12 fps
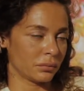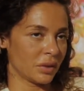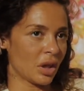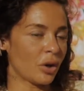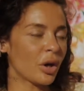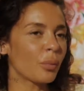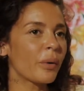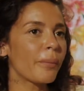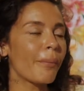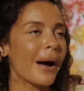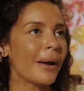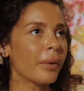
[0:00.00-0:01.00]
no, not with
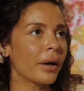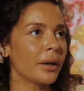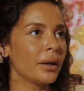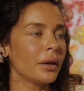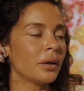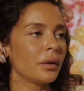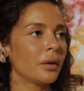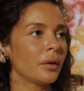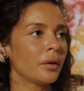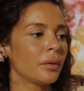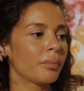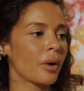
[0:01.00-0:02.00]
my body.
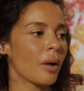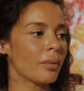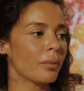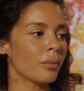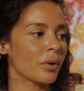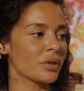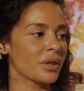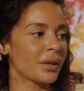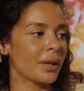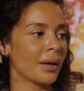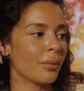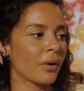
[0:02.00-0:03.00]
The problem was that
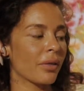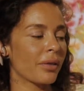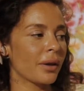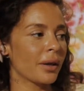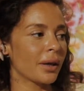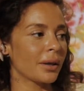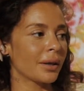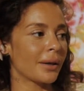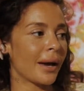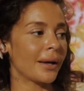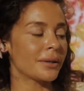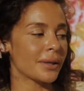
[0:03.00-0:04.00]
they were thinking that
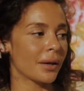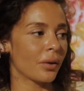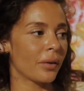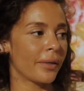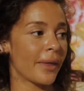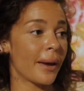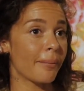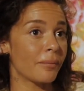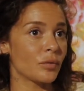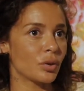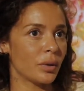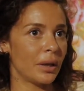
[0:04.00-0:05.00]
I tell
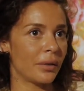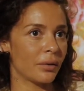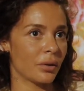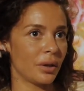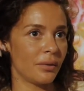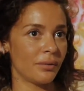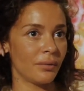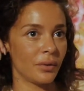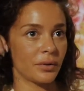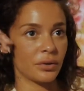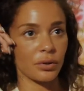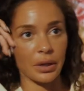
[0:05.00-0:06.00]
them to eat
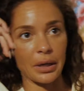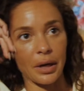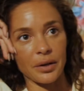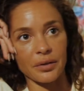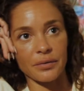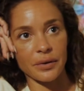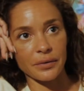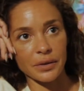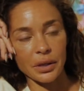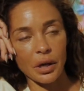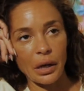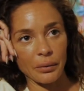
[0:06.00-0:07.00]

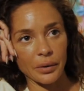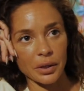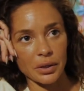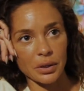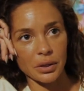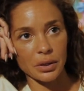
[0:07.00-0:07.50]
1350 calories.